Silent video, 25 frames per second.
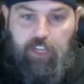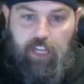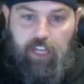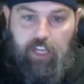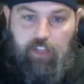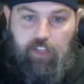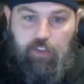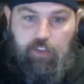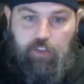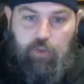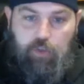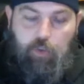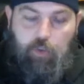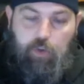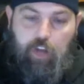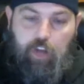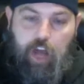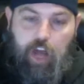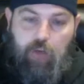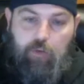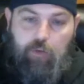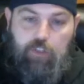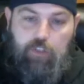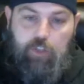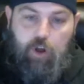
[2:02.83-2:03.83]
into what
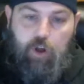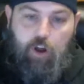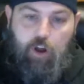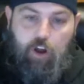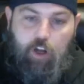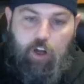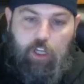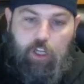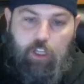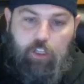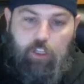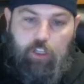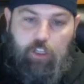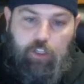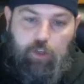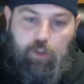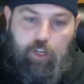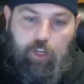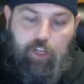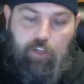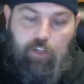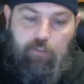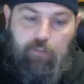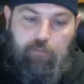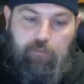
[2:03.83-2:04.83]
I was already
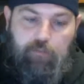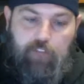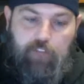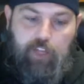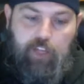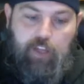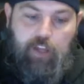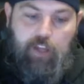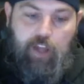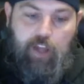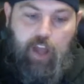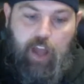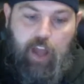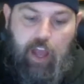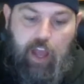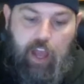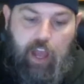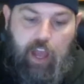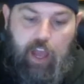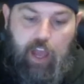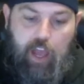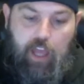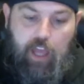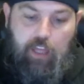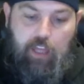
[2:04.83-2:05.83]
doing.
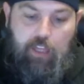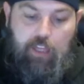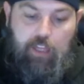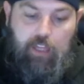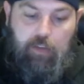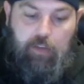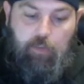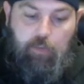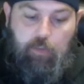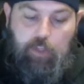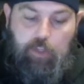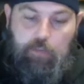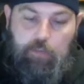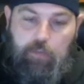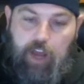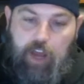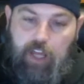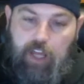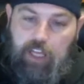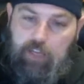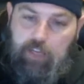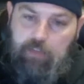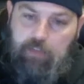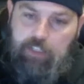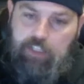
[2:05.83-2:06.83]
And with
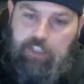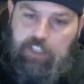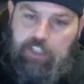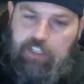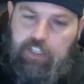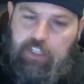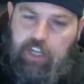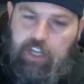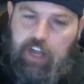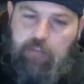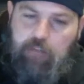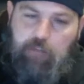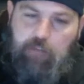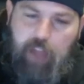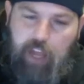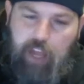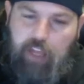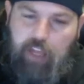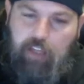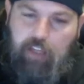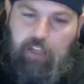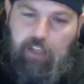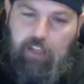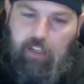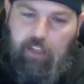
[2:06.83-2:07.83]
my images that I
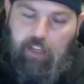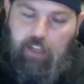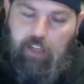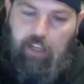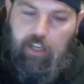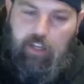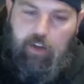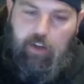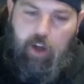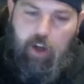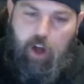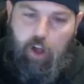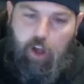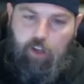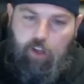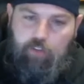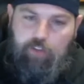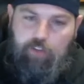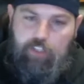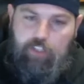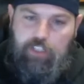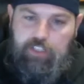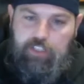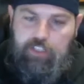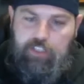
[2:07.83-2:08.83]
make in all
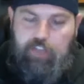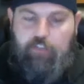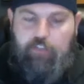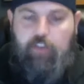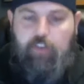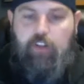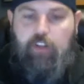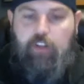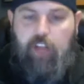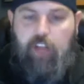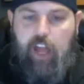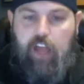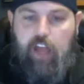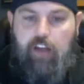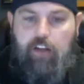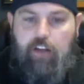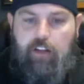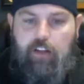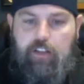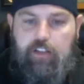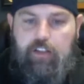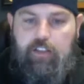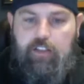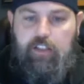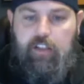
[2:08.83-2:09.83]
of these different
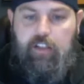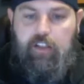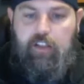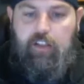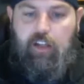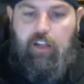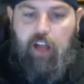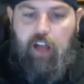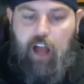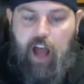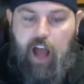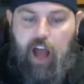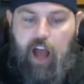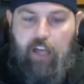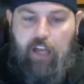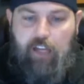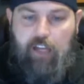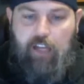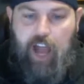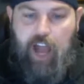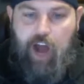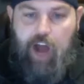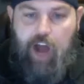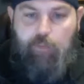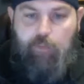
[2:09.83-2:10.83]
layers, I
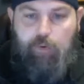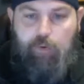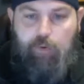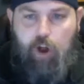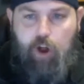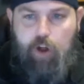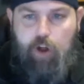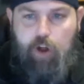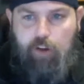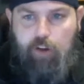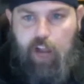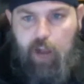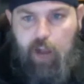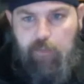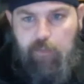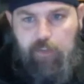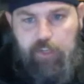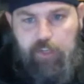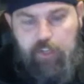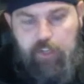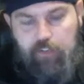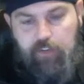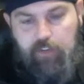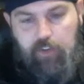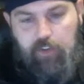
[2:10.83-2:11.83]
now program
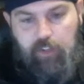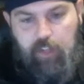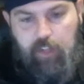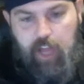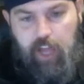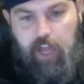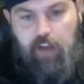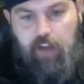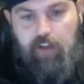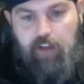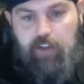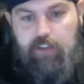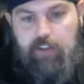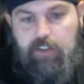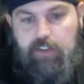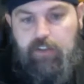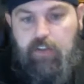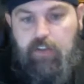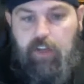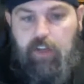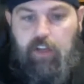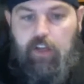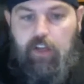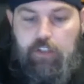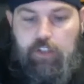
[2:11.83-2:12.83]
the different layers
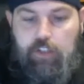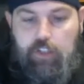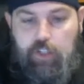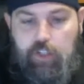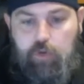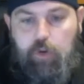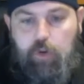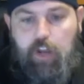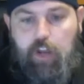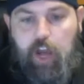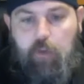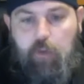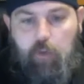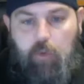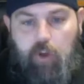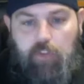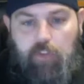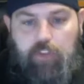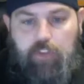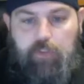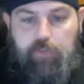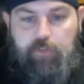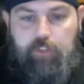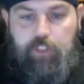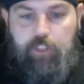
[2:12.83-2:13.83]
to do what I
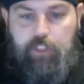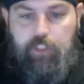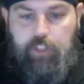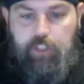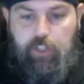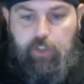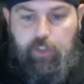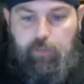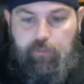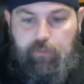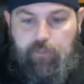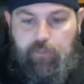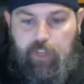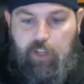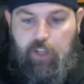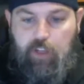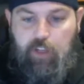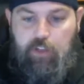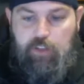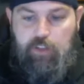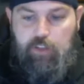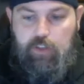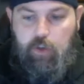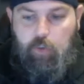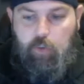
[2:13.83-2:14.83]
want them to do.
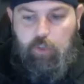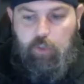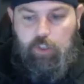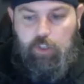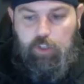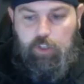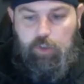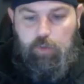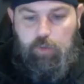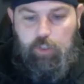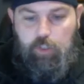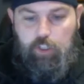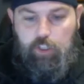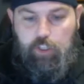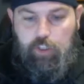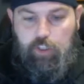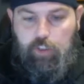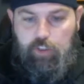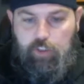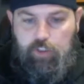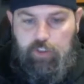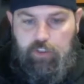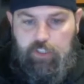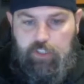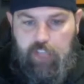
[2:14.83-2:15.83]
So when you would
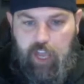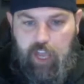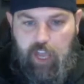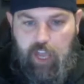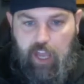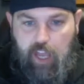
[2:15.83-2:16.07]
use